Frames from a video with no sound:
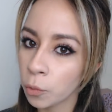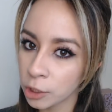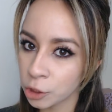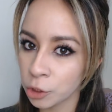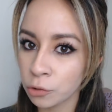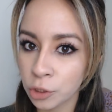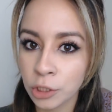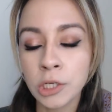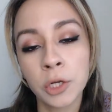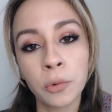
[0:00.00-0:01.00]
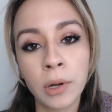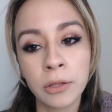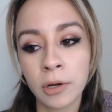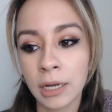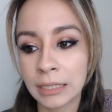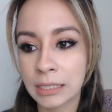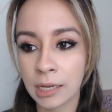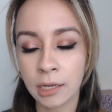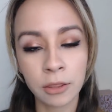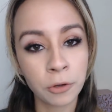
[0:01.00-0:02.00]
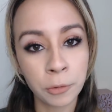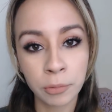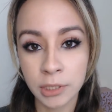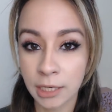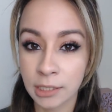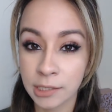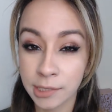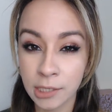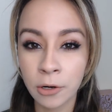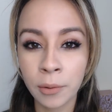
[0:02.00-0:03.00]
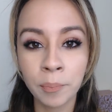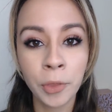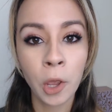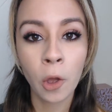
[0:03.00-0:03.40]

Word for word: which you should do whether it's like a thermal protectant serum